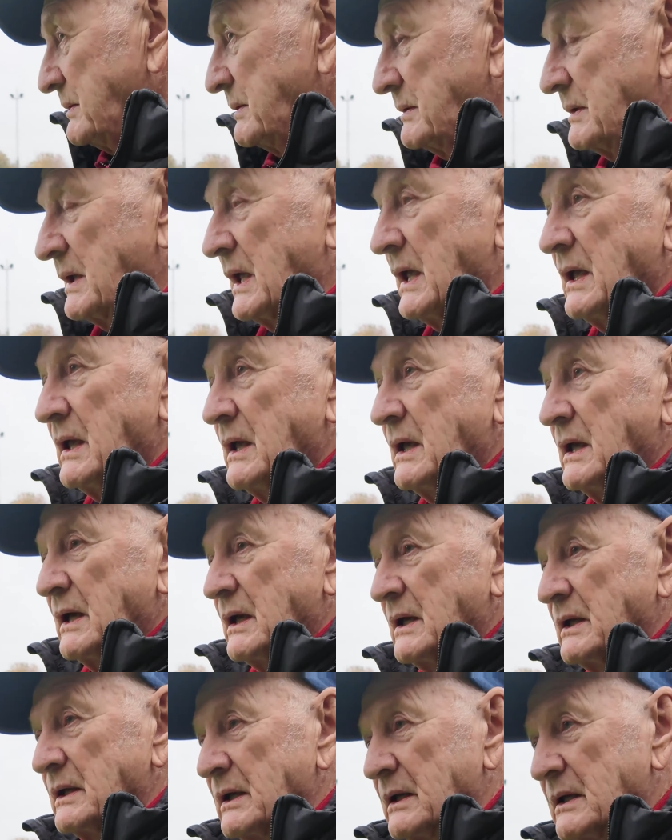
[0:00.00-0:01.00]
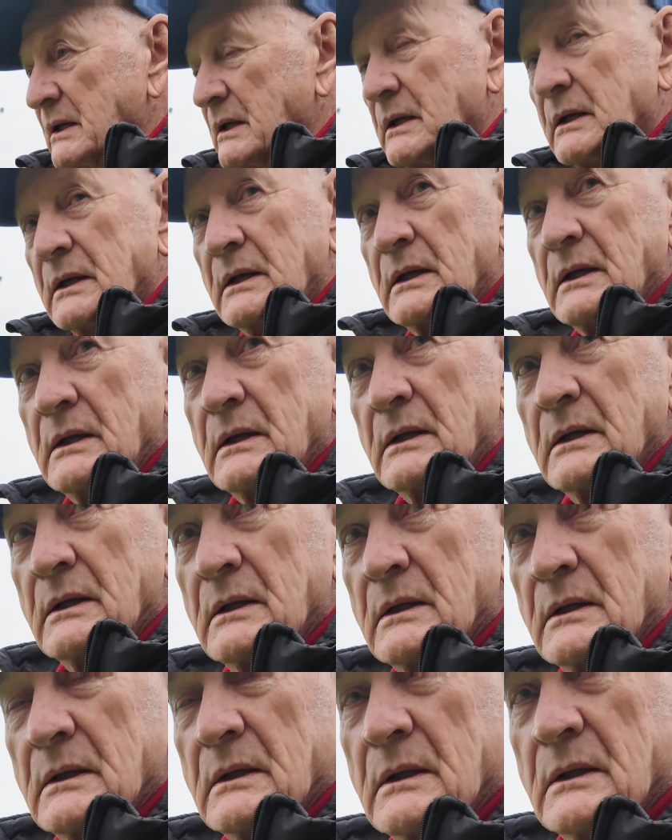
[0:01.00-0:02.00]
Just how much do you think
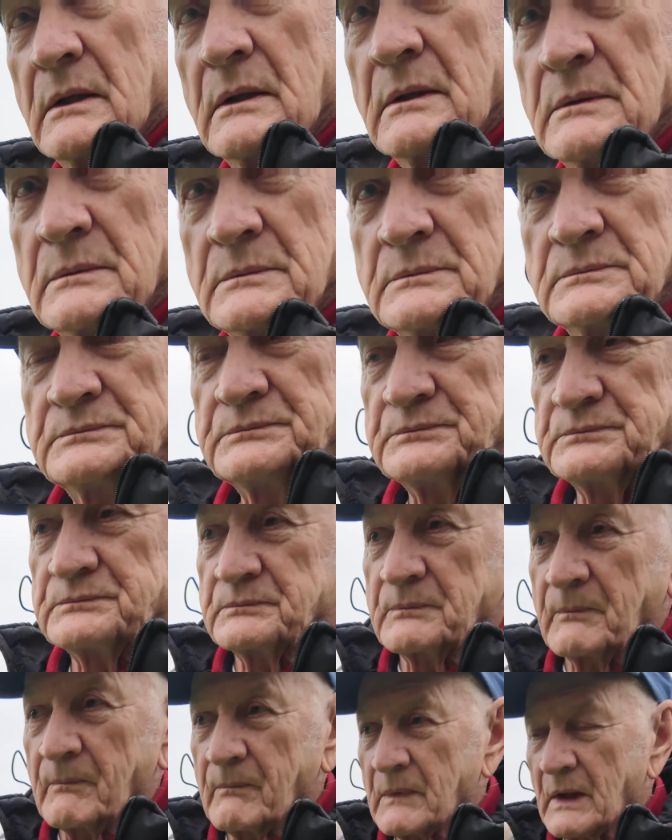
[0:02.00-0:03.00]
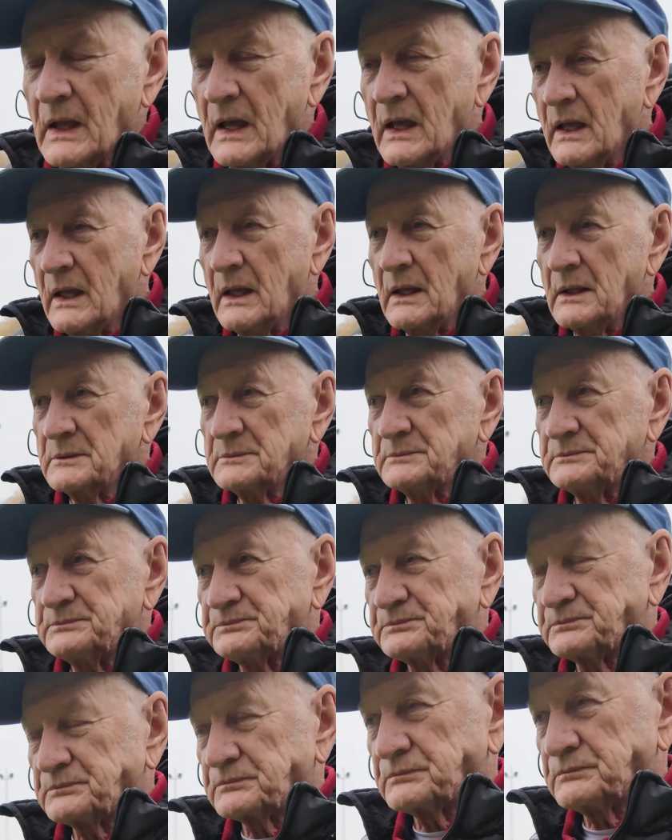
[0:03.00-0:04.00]
kids coming through and getting to
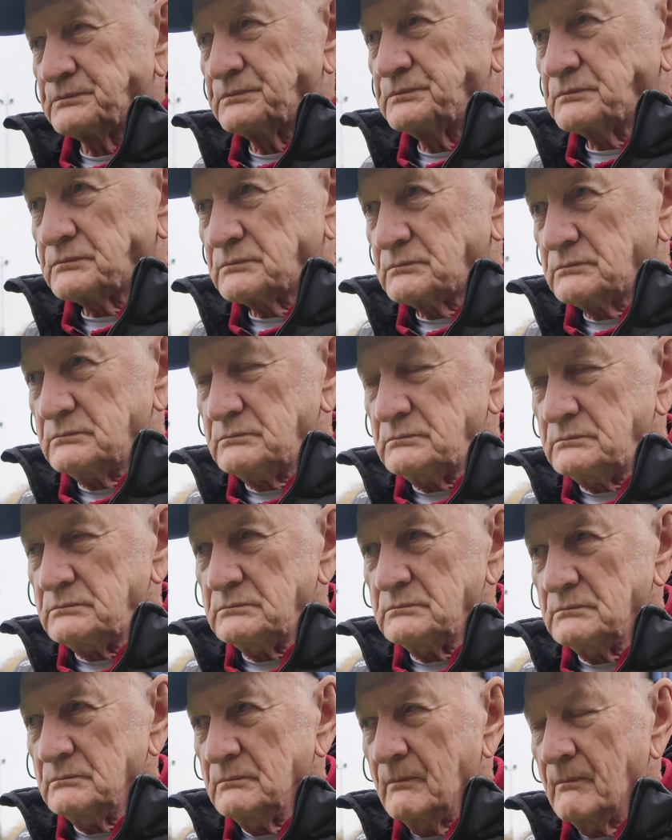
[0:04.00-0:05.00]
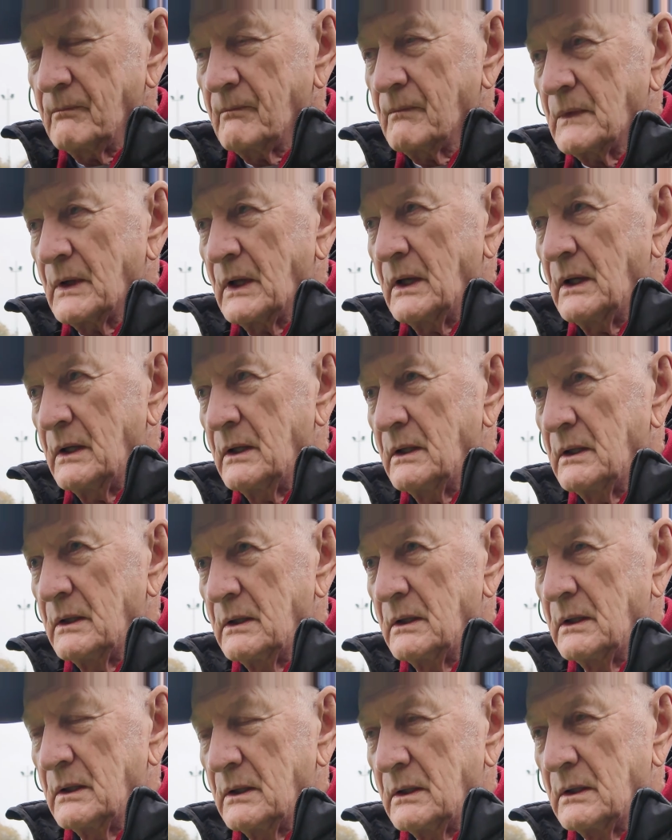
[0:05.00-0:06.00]
experience Super League rugby for
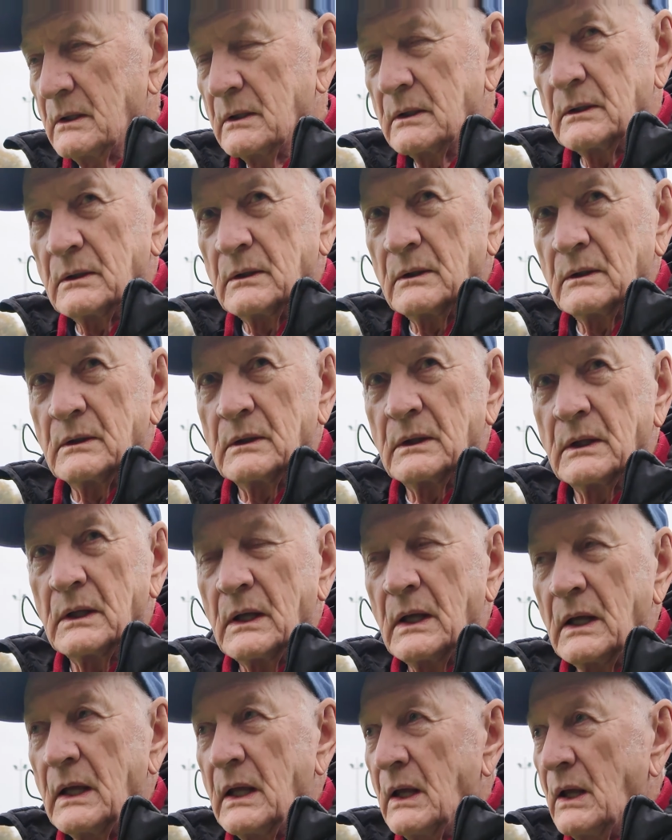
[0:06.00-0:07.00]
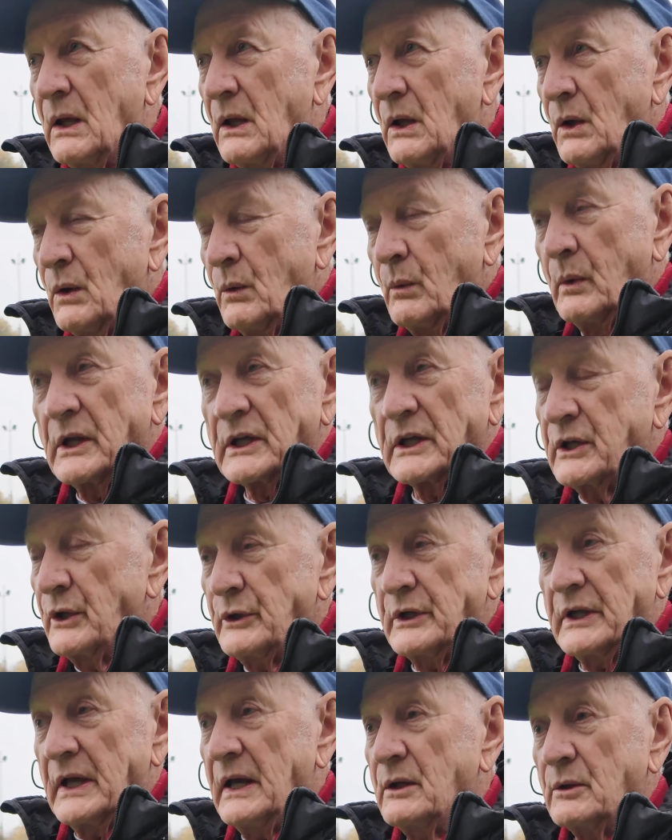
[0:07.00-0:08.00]
free will keep fans coming? can
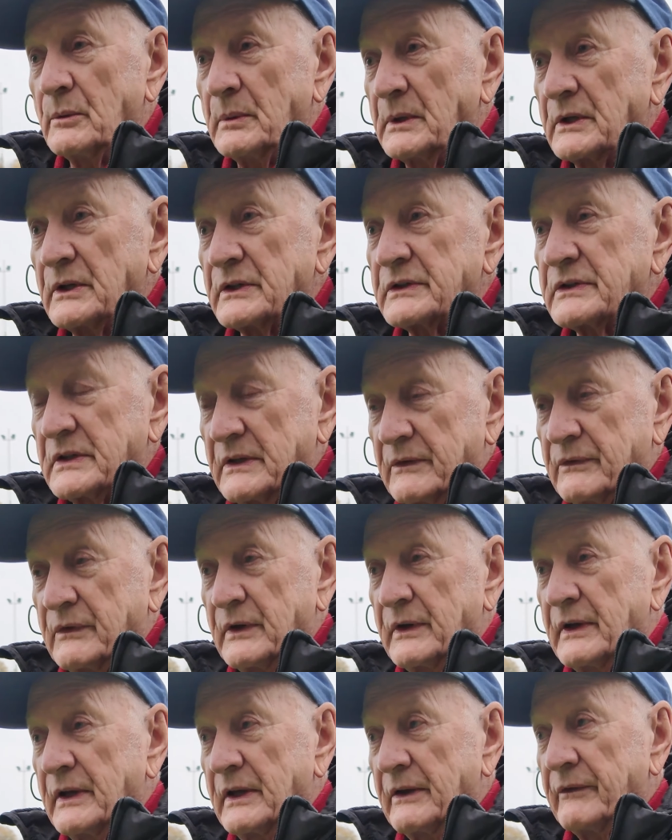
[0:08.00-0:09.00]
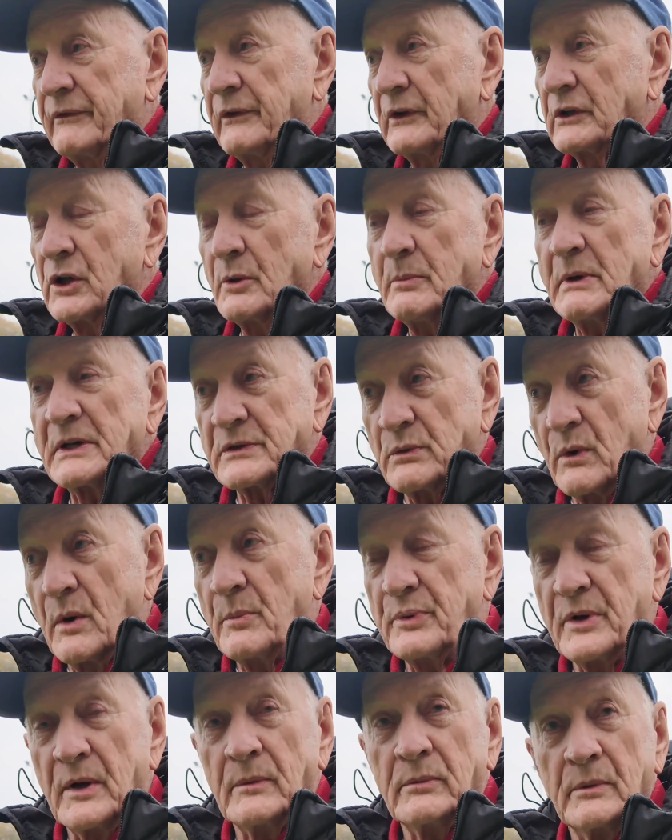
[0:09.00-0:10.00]
only help because if the club has
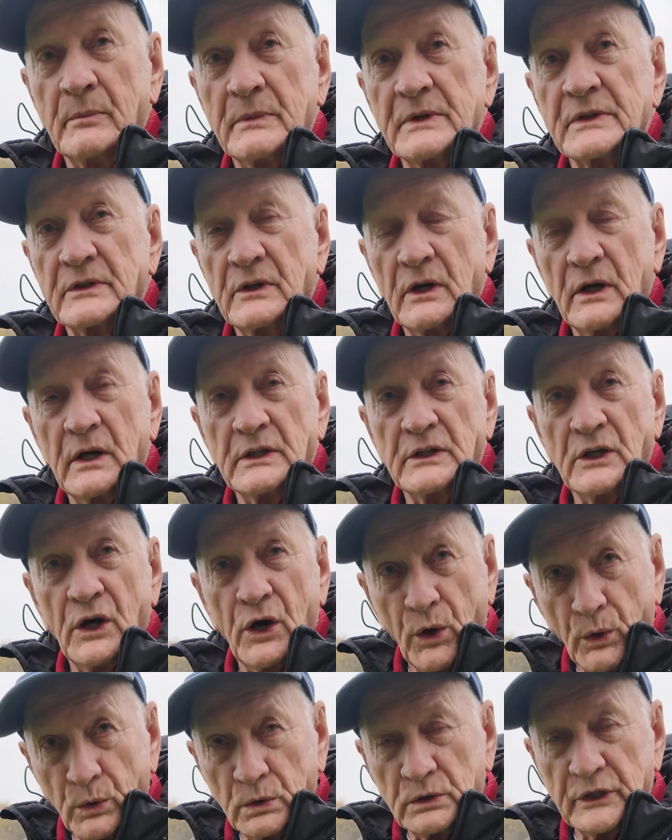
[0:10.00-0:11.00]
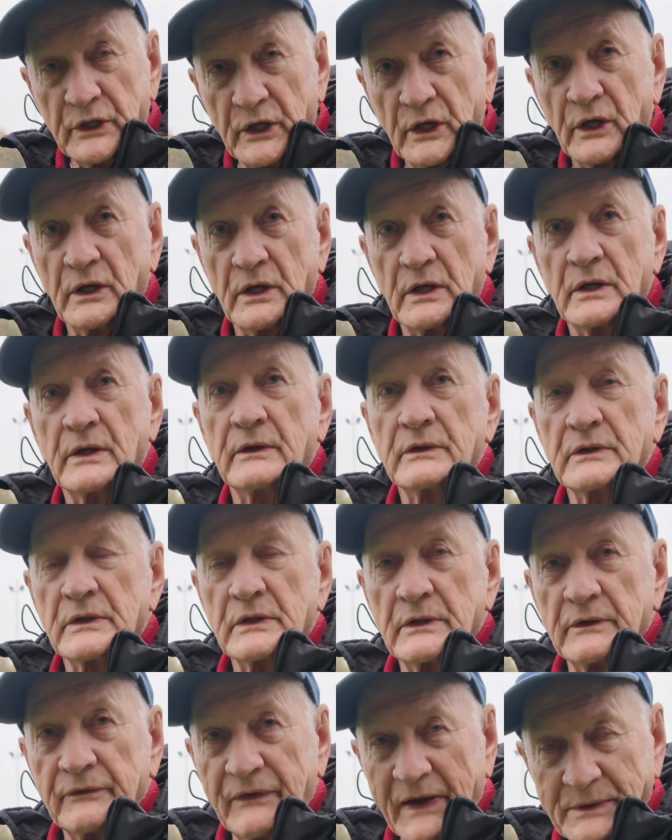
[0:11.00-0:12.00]
one problem, it's got an older
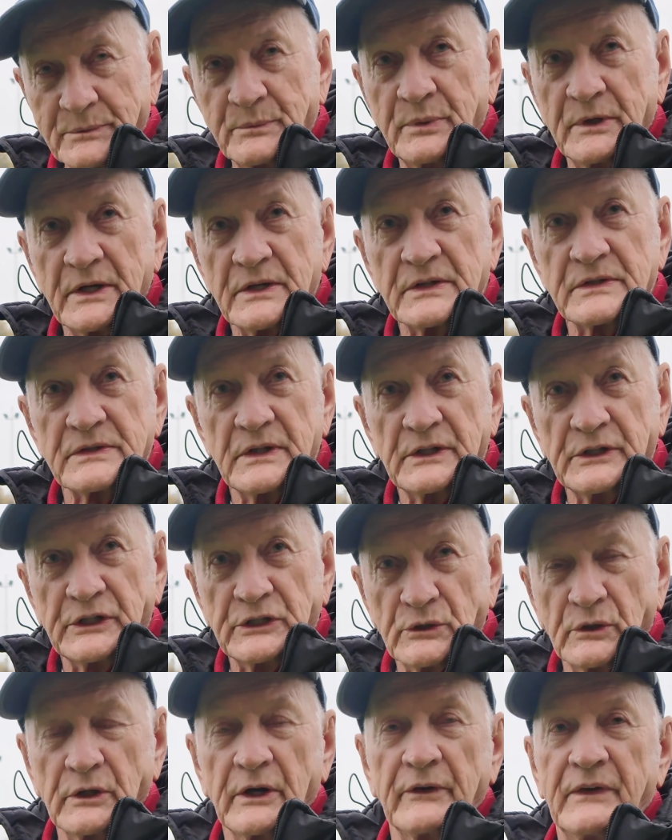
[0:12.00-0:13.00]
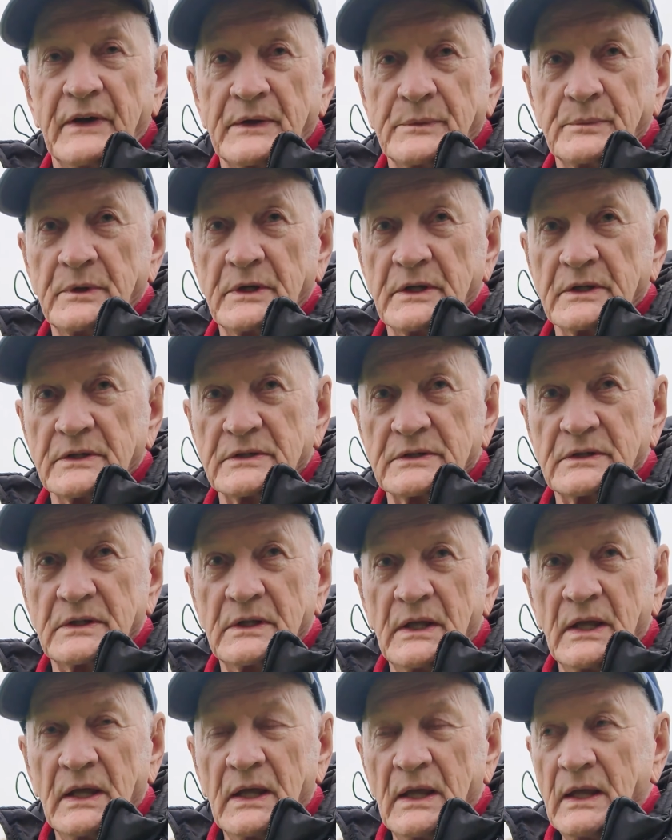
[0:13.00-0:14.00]
fan base than a younger fan base.
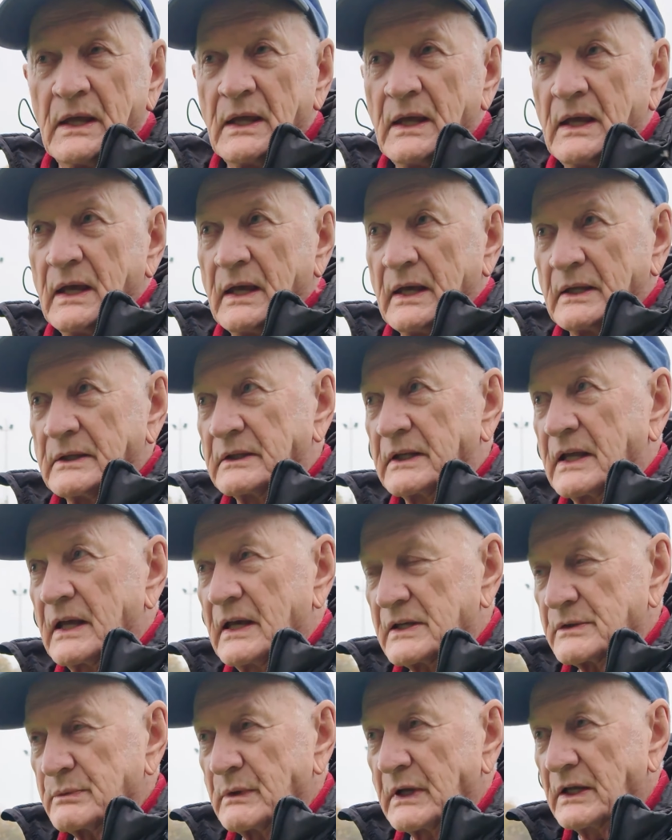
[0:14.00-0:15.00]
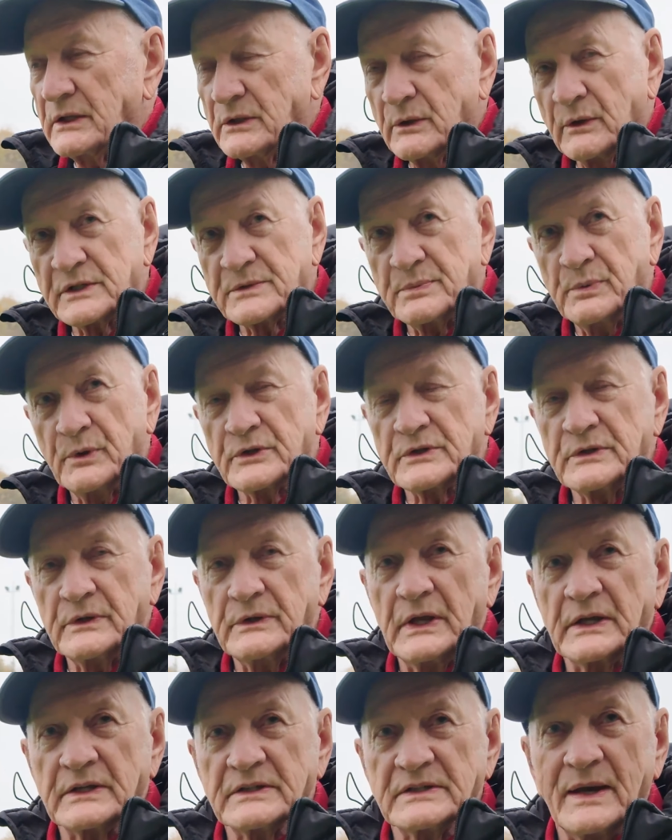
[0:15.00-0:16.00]
And as we get no exposure
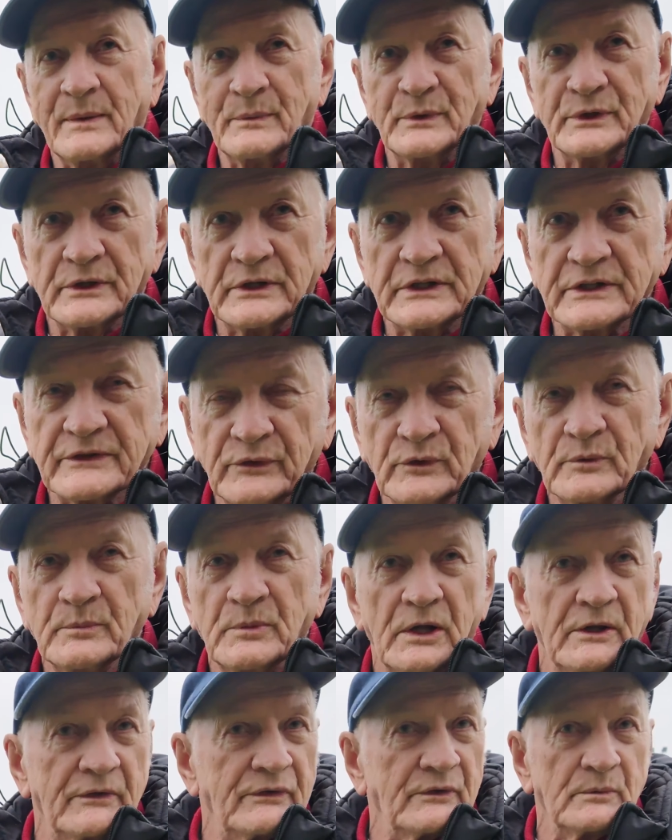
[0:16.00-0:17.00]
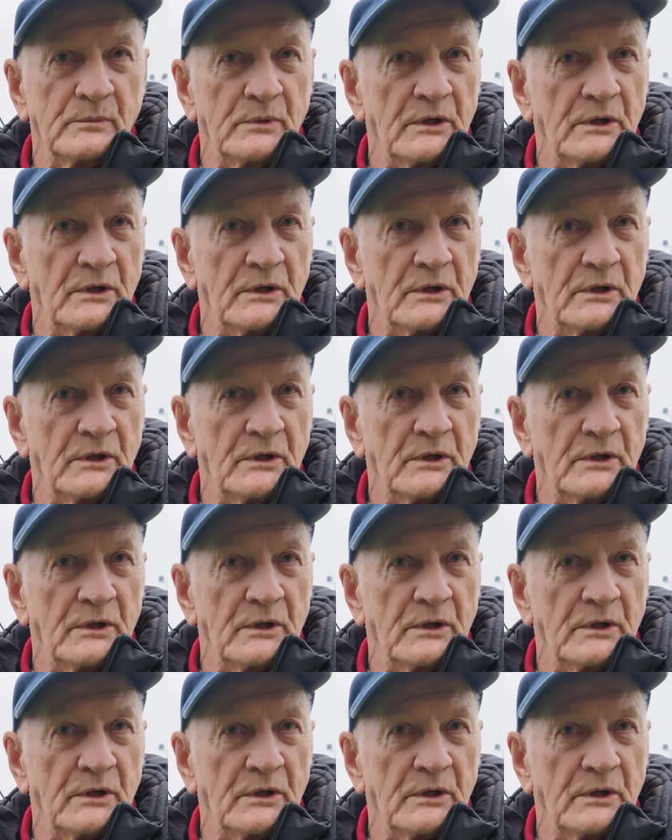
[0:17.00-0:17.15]
in the Examiner and it's football,